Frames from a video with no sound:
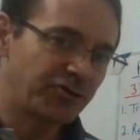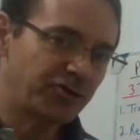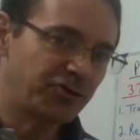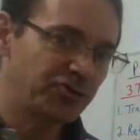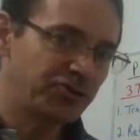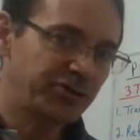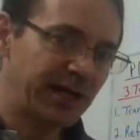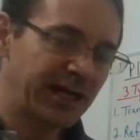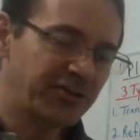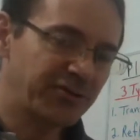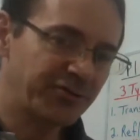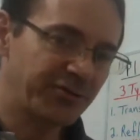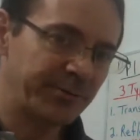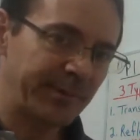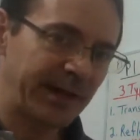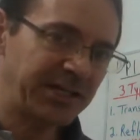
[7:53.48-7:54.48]

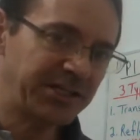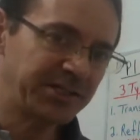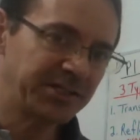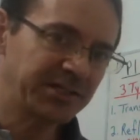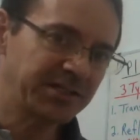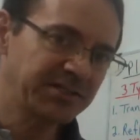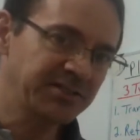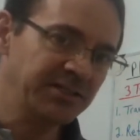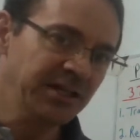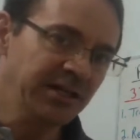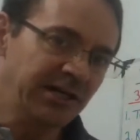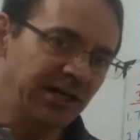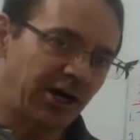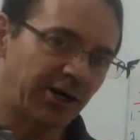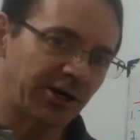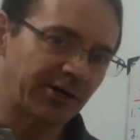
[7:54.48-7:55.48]
transformations
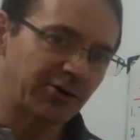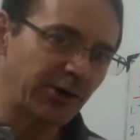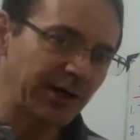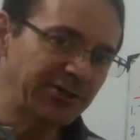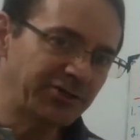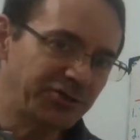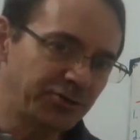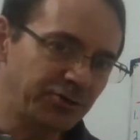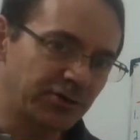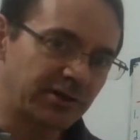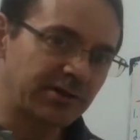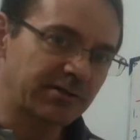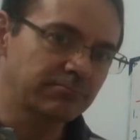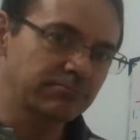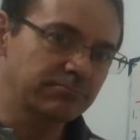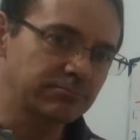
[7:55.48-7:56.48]
are going to
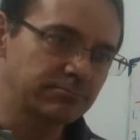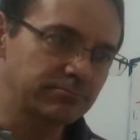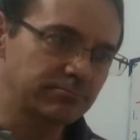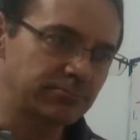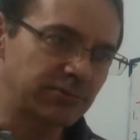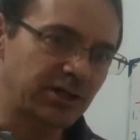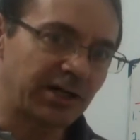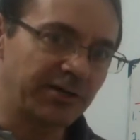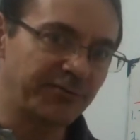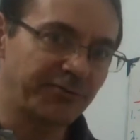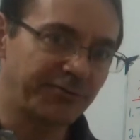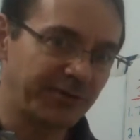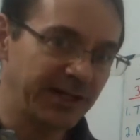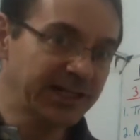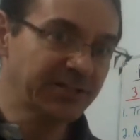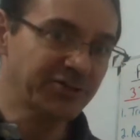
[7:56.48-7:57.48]

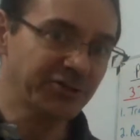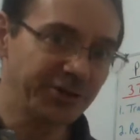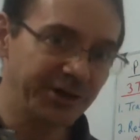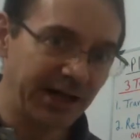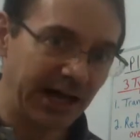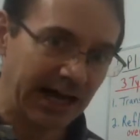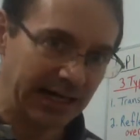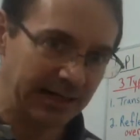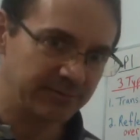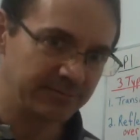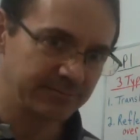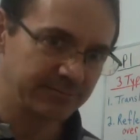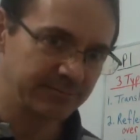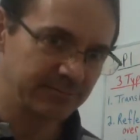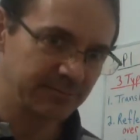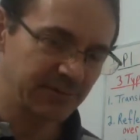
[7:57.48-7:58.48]
conflict or not,
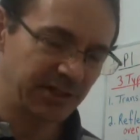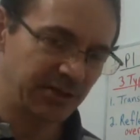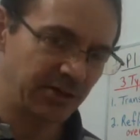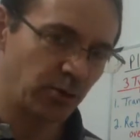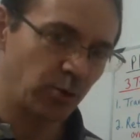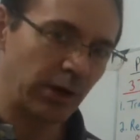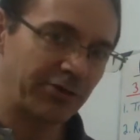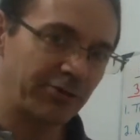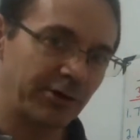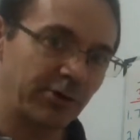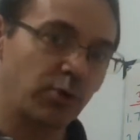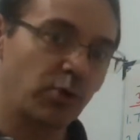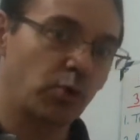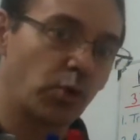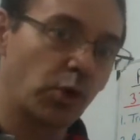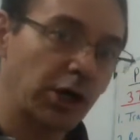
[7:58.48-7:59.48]
whether it
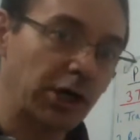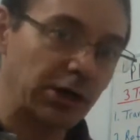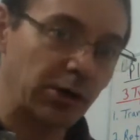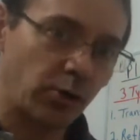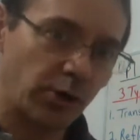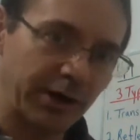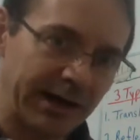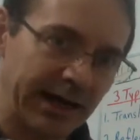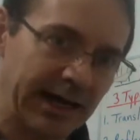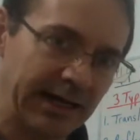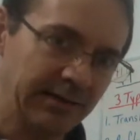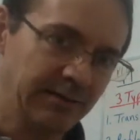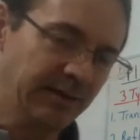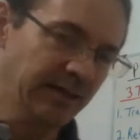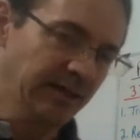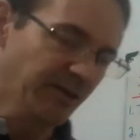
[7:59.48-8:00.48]
will work or not?
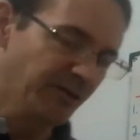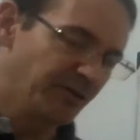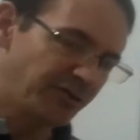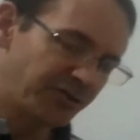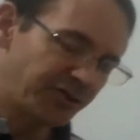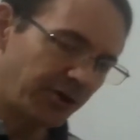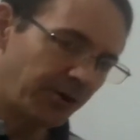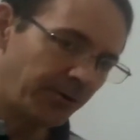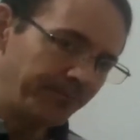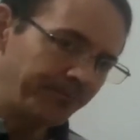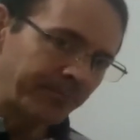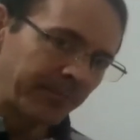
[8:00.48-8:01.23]
So